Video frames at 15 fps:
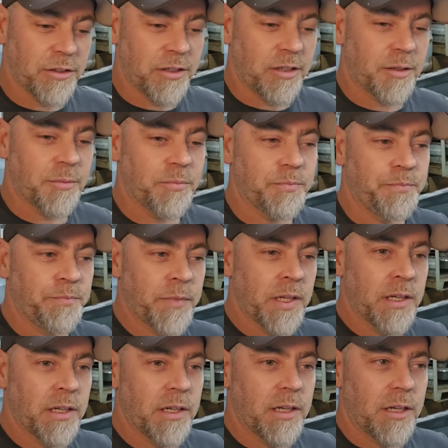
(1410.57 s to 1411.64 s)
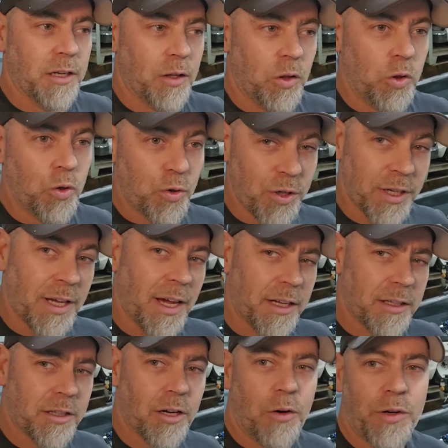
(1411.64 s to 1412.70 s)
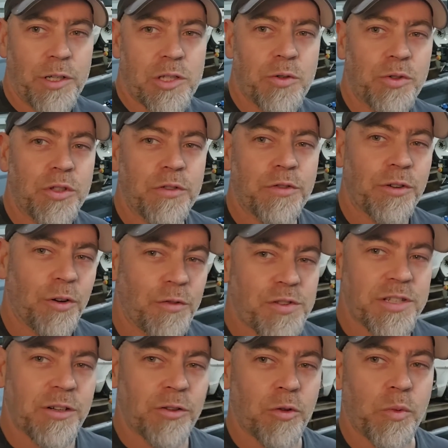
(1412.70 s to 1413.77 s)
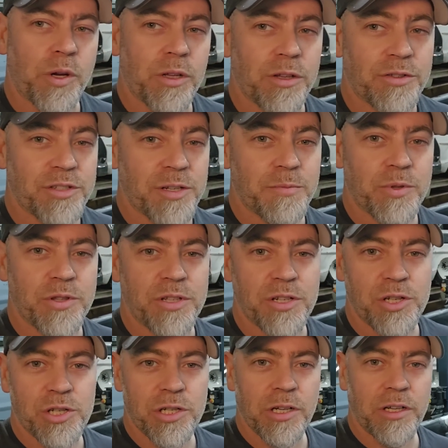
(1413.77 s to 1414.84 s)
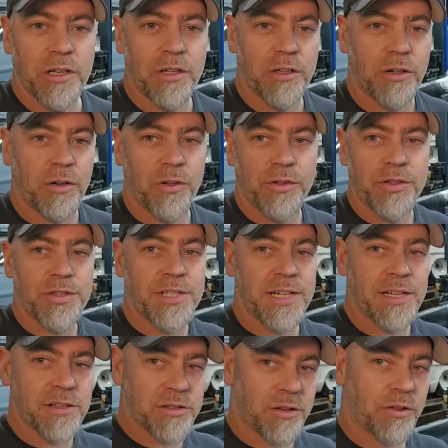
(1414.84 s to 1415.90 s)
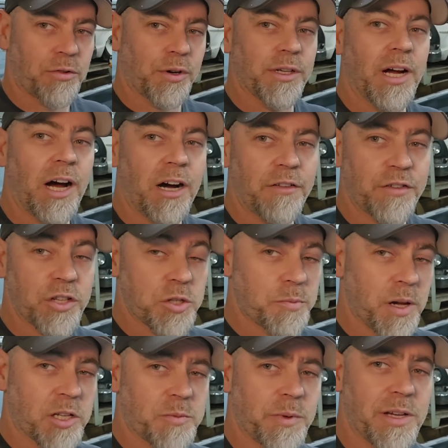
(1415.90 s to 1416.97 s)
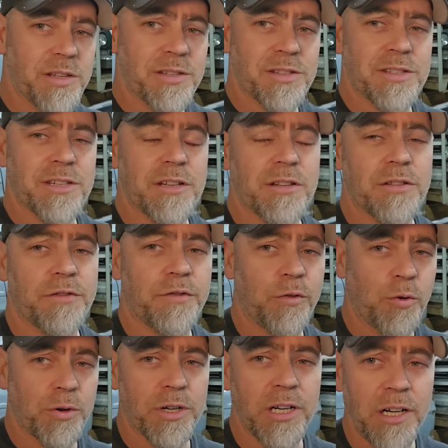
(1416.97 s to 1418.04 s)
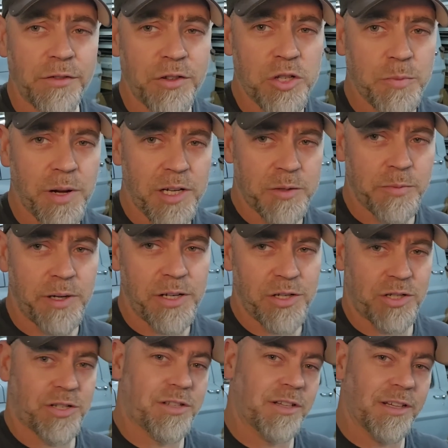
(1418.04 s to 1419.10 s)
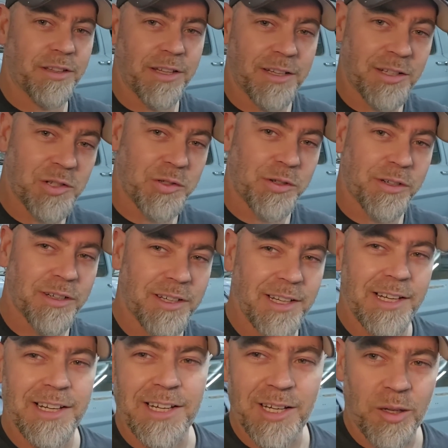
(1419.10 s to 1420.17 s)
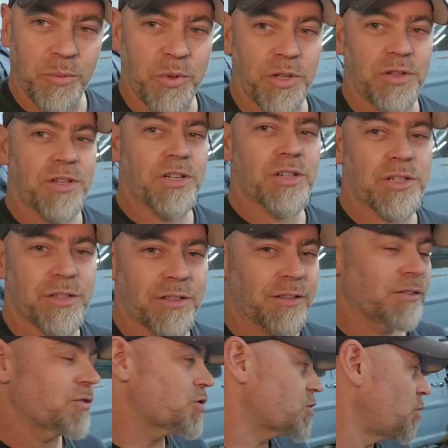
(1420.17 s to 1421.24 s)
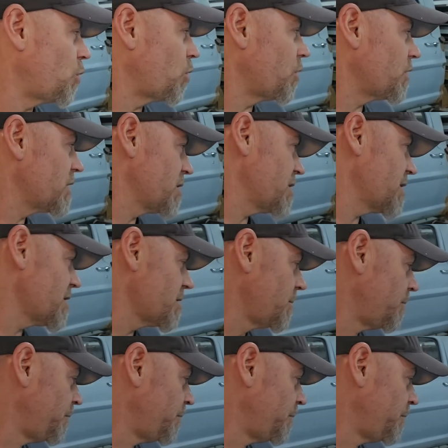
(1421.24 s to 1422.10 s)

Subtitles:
I'm looking at going to a different offset on the wheel, a deeper dish on the 10s, a 3.5 inch backspace instead of the 4.5 inch backspace, just to get that extra bit of dish that looks cool on these things.